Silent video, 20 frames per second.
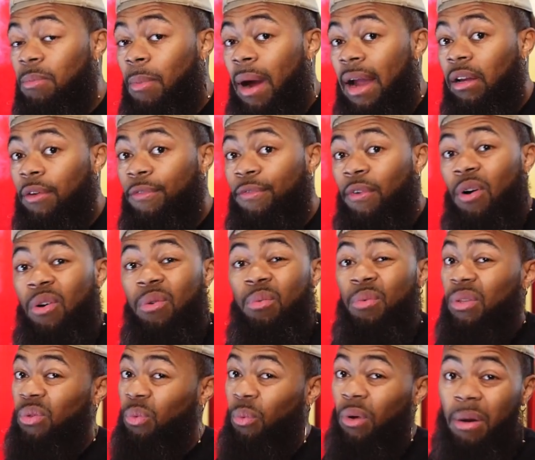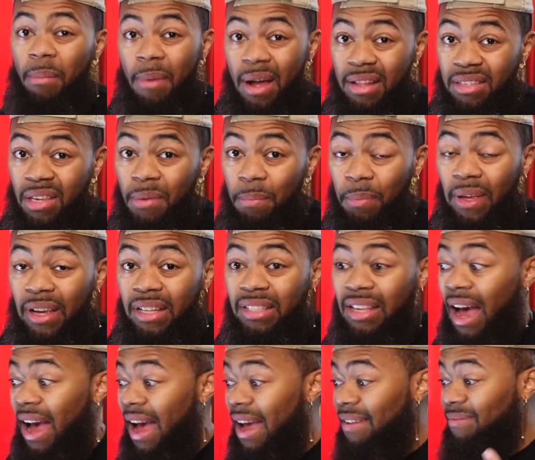microphone with one of my templates,
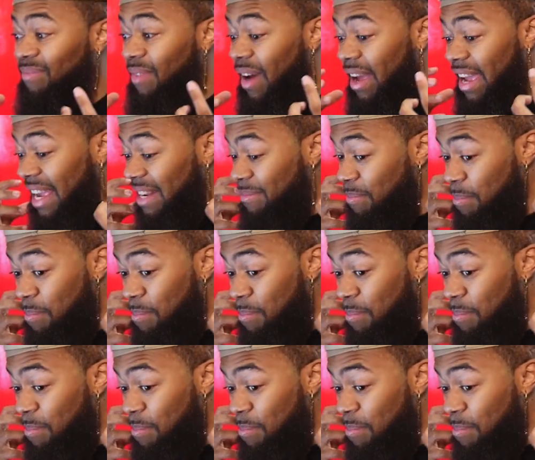I it